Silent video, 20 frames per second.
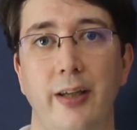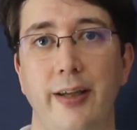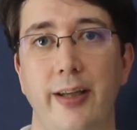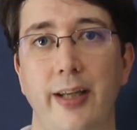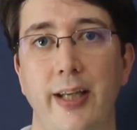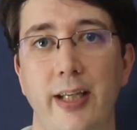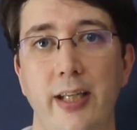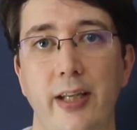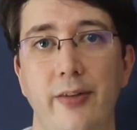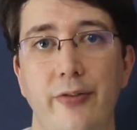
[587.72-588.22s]

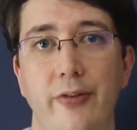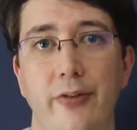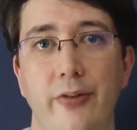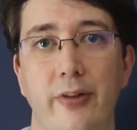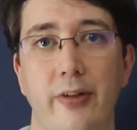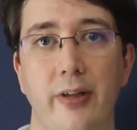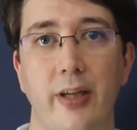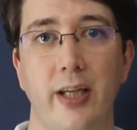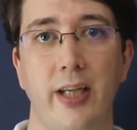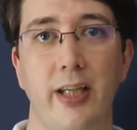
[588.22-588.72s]

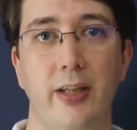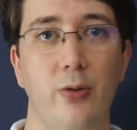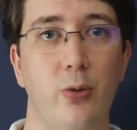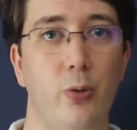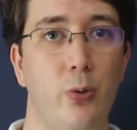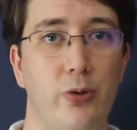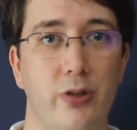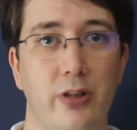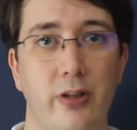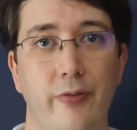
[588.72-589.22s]
even a
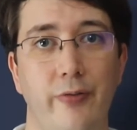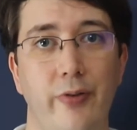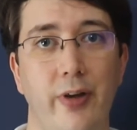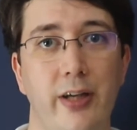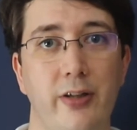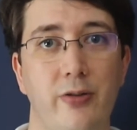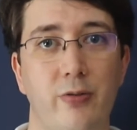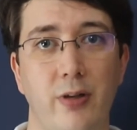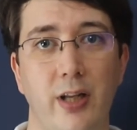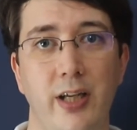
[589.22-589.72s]
cause and
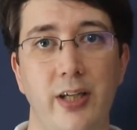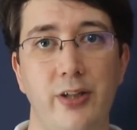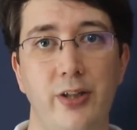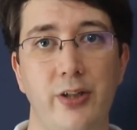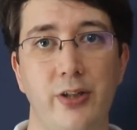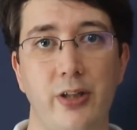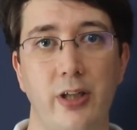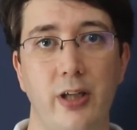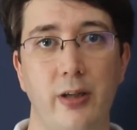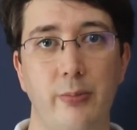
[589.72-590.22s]
effect
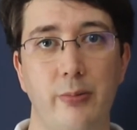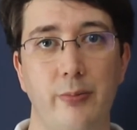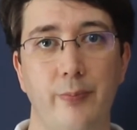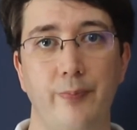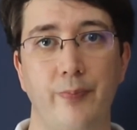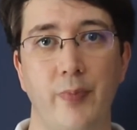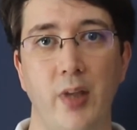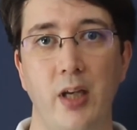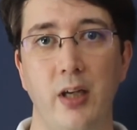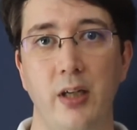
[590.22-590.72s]
relationship.
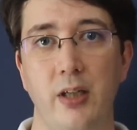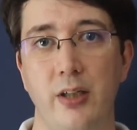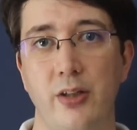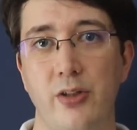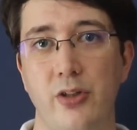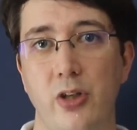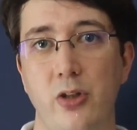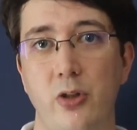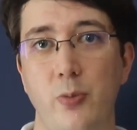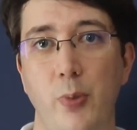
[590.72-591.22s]

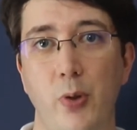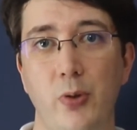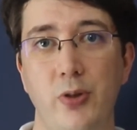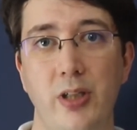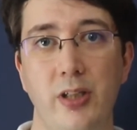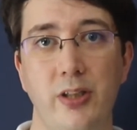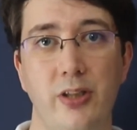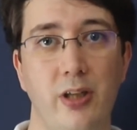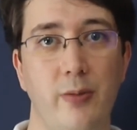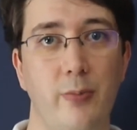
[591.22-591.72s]
So,
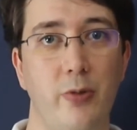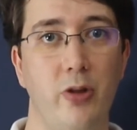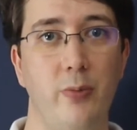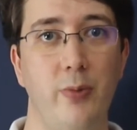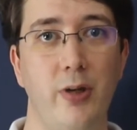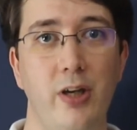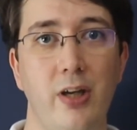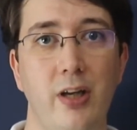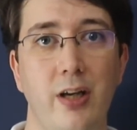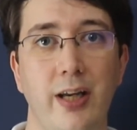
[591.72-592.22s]
spotting some of
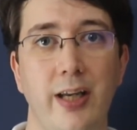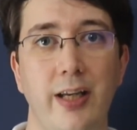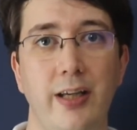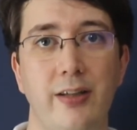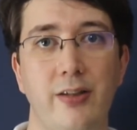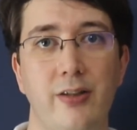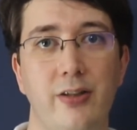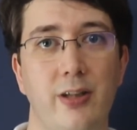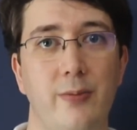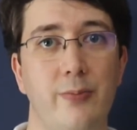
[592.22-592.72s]
them early
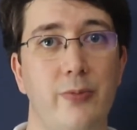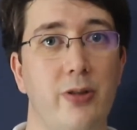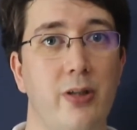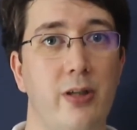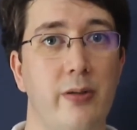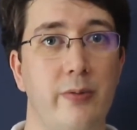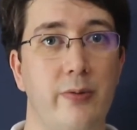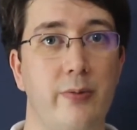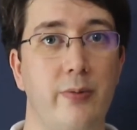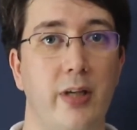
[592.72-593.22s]
can
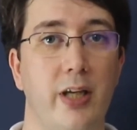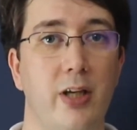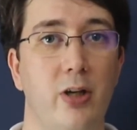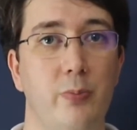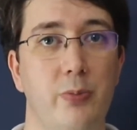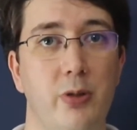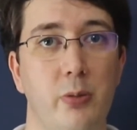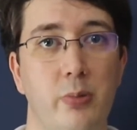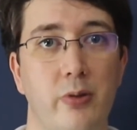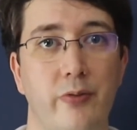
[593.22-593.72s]
sometimes
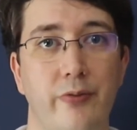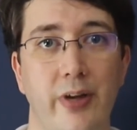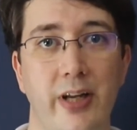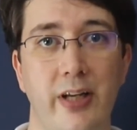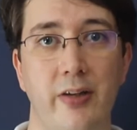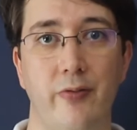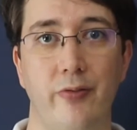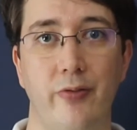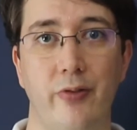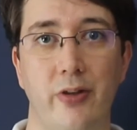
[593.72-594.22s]
help you
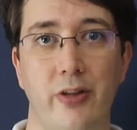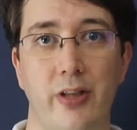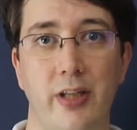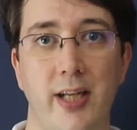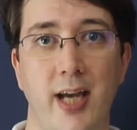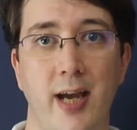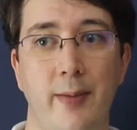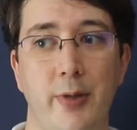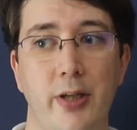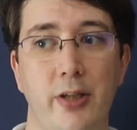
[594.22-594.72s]
prevent further
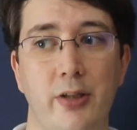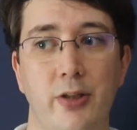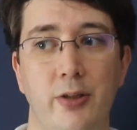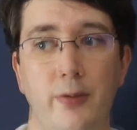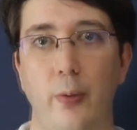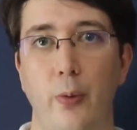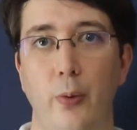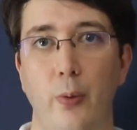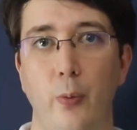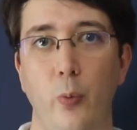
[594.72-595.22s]

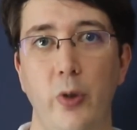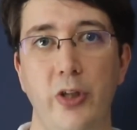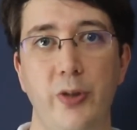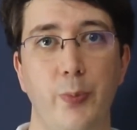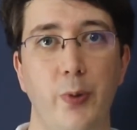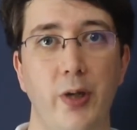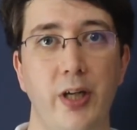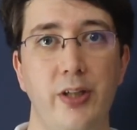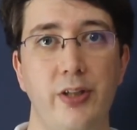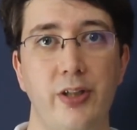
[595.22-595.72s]
damage. Which
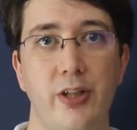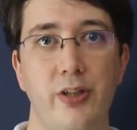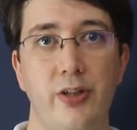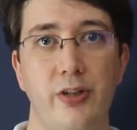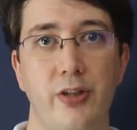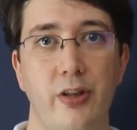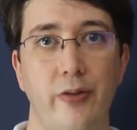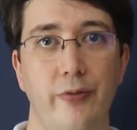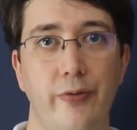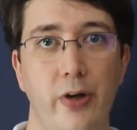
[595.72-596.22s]
brings us
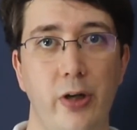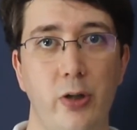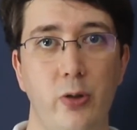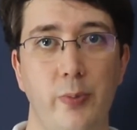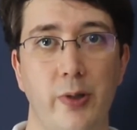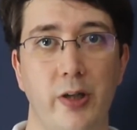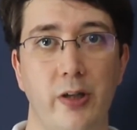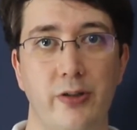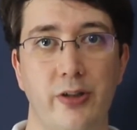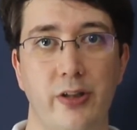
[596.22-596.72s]
to the
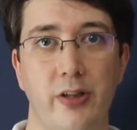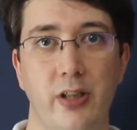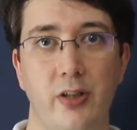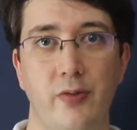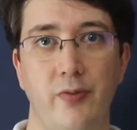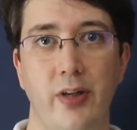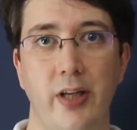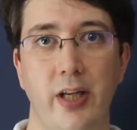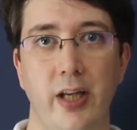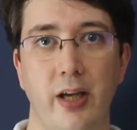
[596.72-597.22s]
final part of
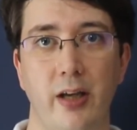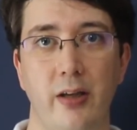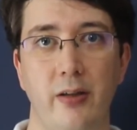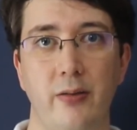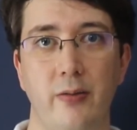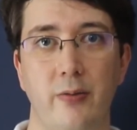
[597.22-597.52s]
this video,